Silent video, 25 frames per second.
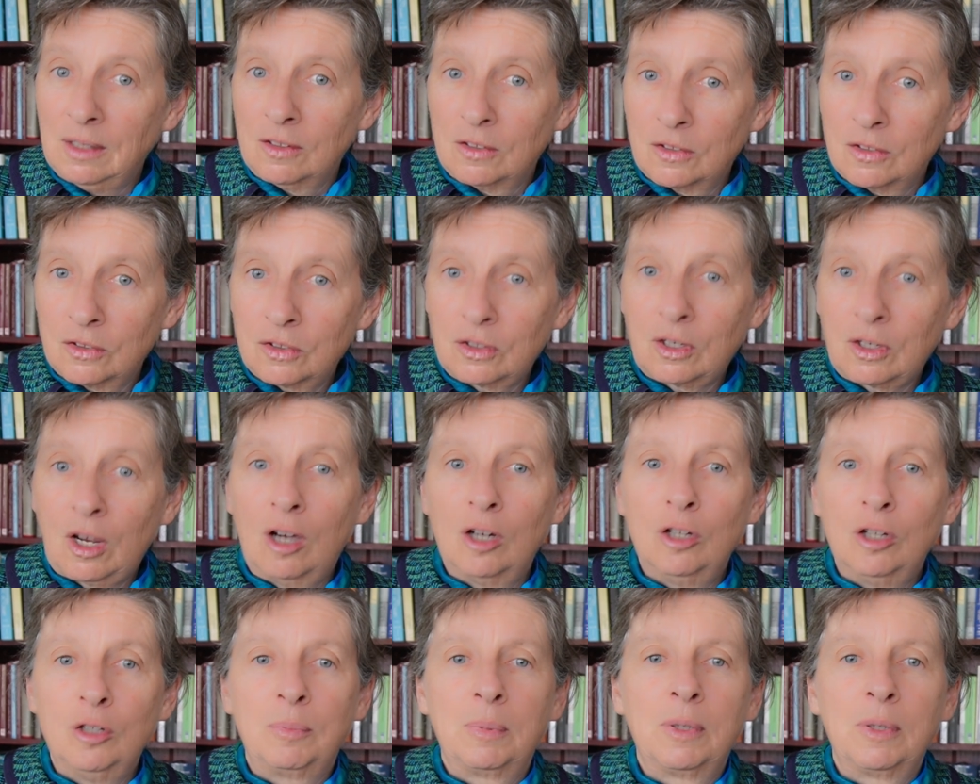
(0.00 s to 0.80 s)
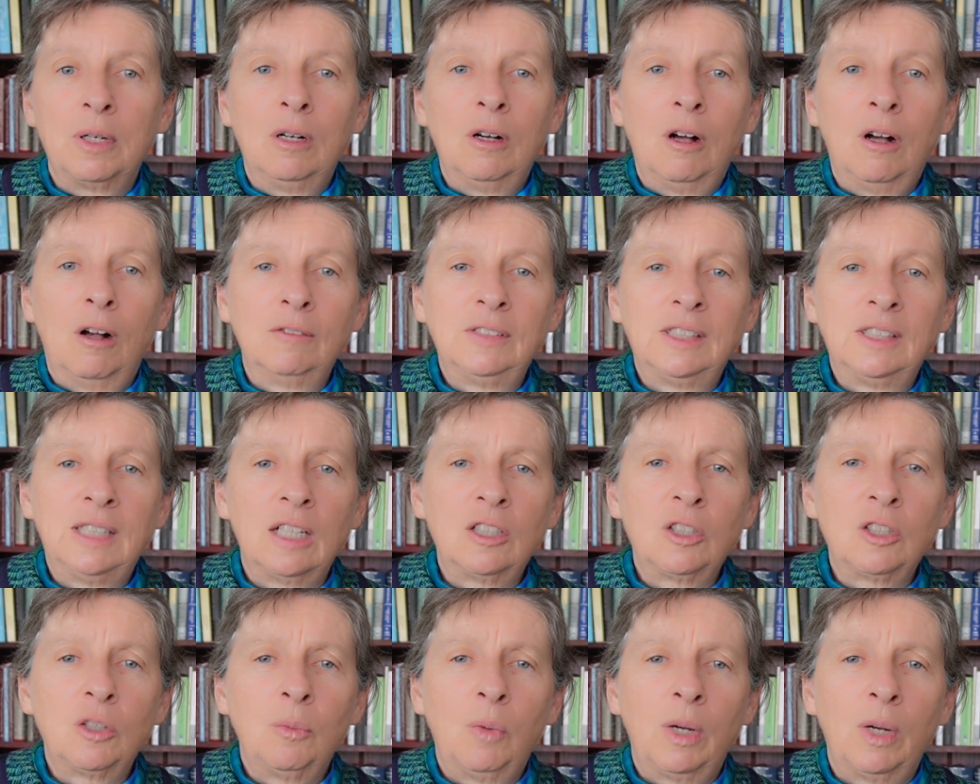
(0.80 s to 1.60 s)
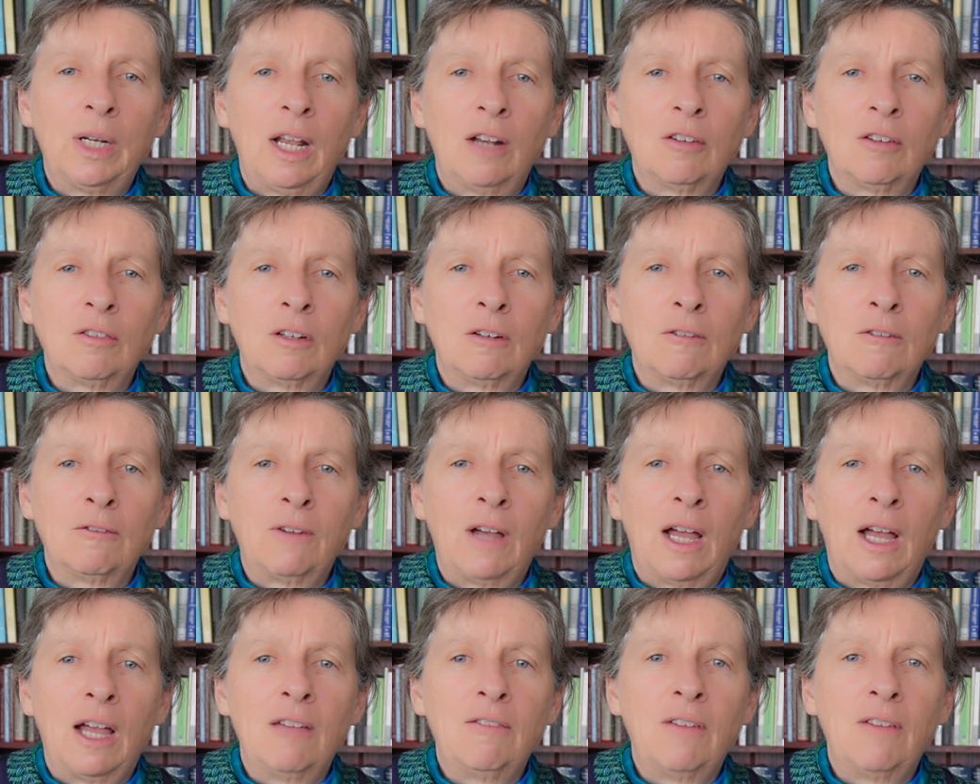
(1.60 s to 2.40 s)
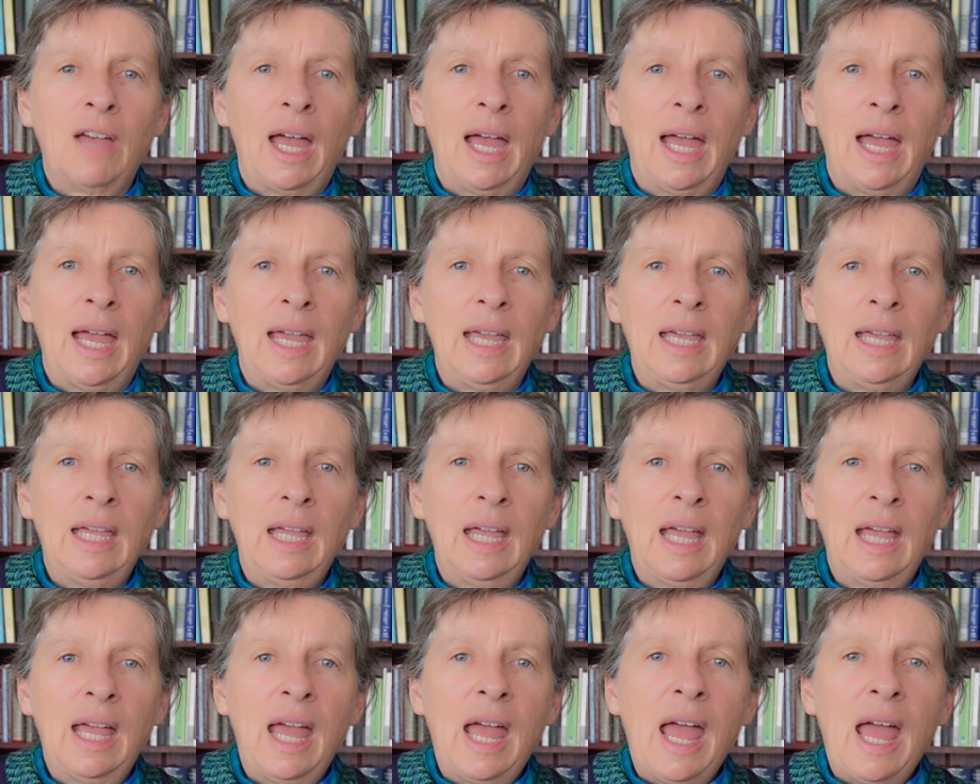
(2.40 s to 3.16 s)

the scope of section 105A,